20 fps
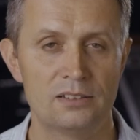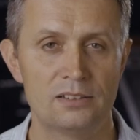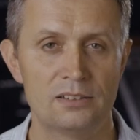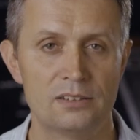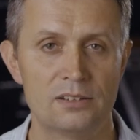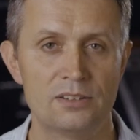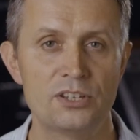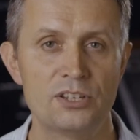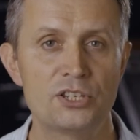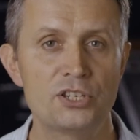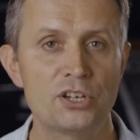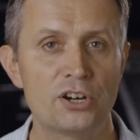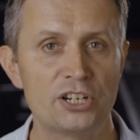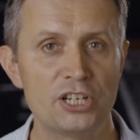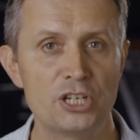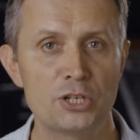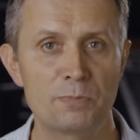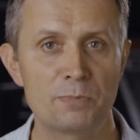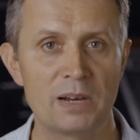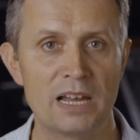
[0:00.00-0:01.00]
On the
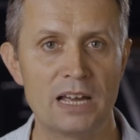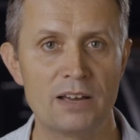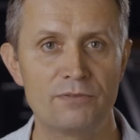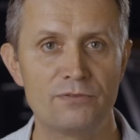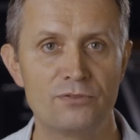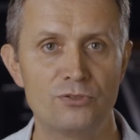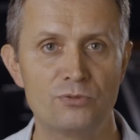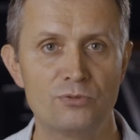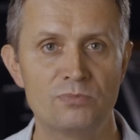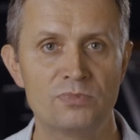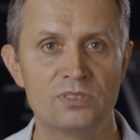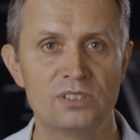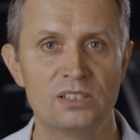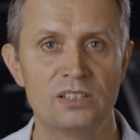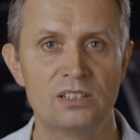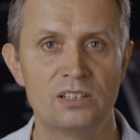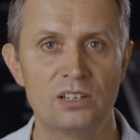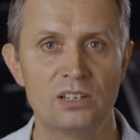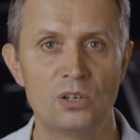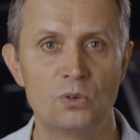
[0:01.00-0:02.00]
Sardius platform,
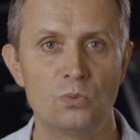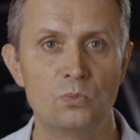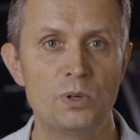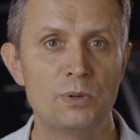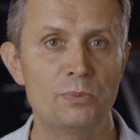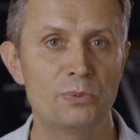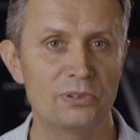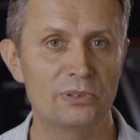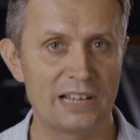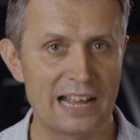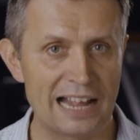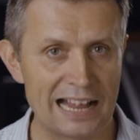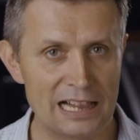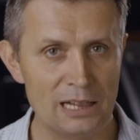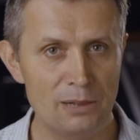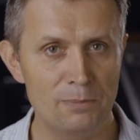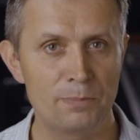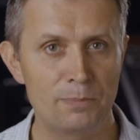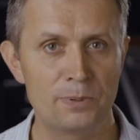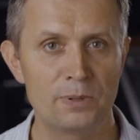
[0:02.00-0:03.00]
we will
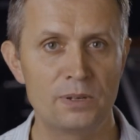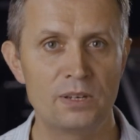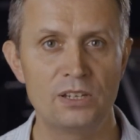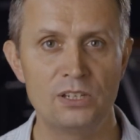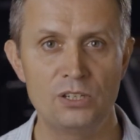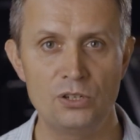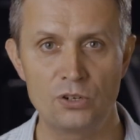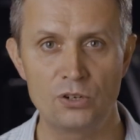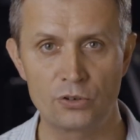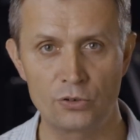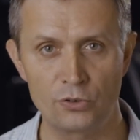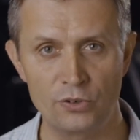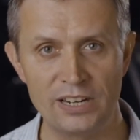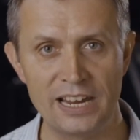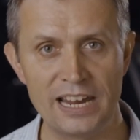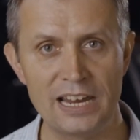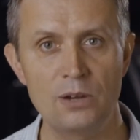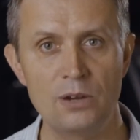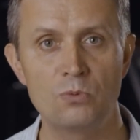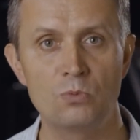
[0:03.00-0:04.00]
help you
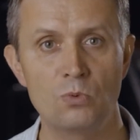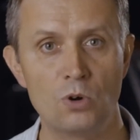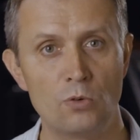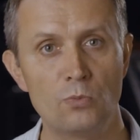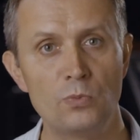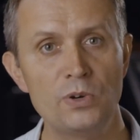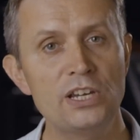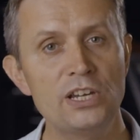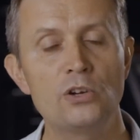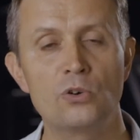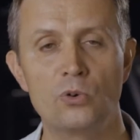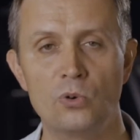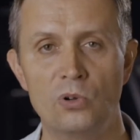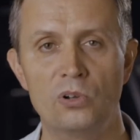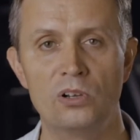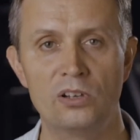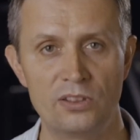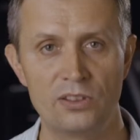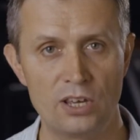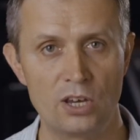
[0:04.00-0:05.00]
create what we
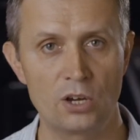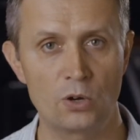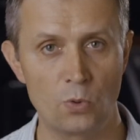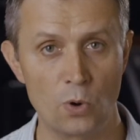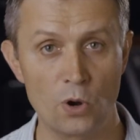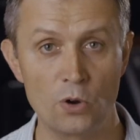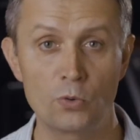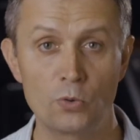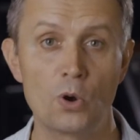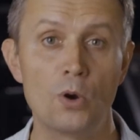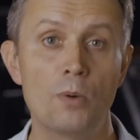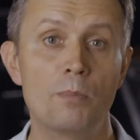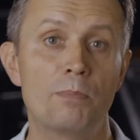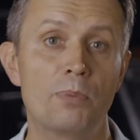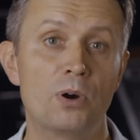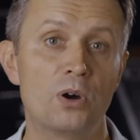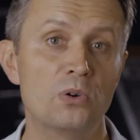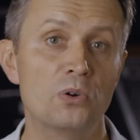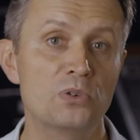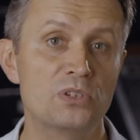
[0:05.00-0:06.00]
call the quote-unquote
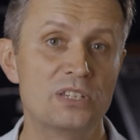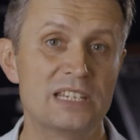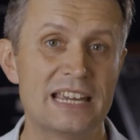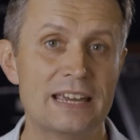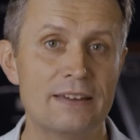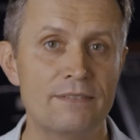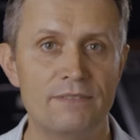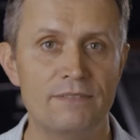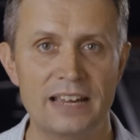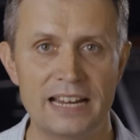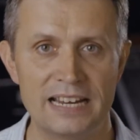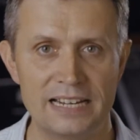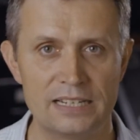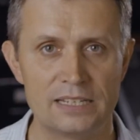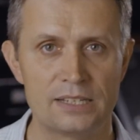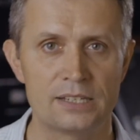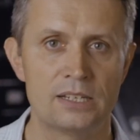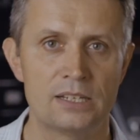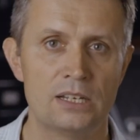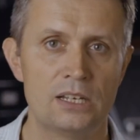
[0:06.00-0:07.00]

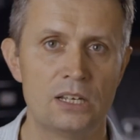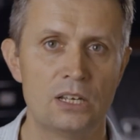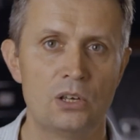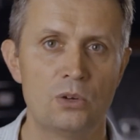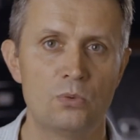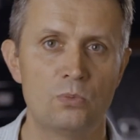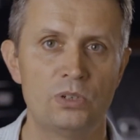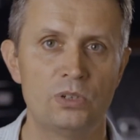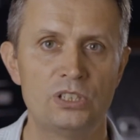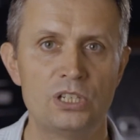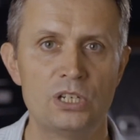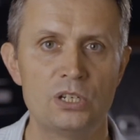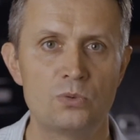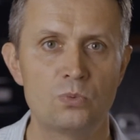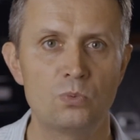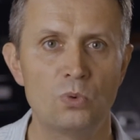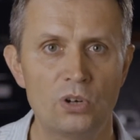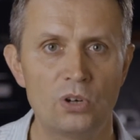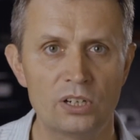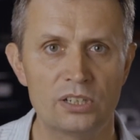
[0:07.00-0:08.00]
post-event, which is
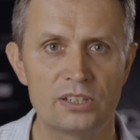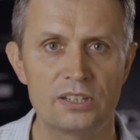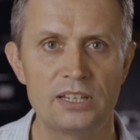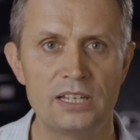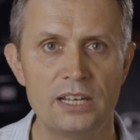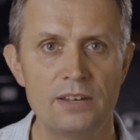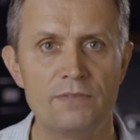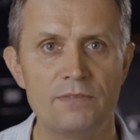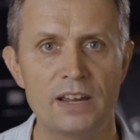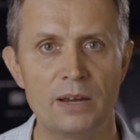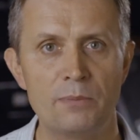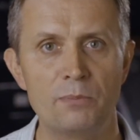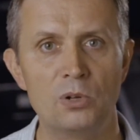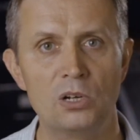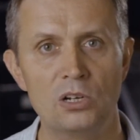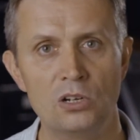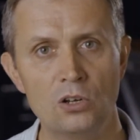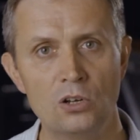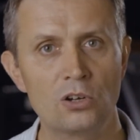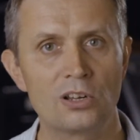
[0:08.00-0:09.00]
what the event
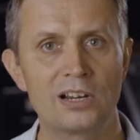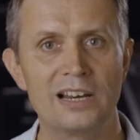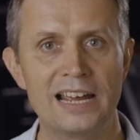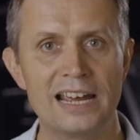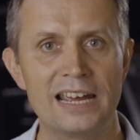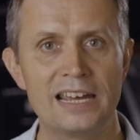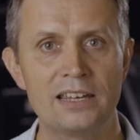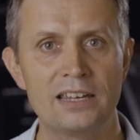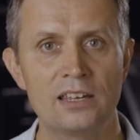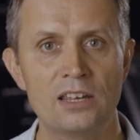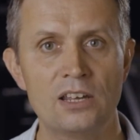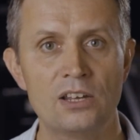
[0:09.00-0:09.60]
will look like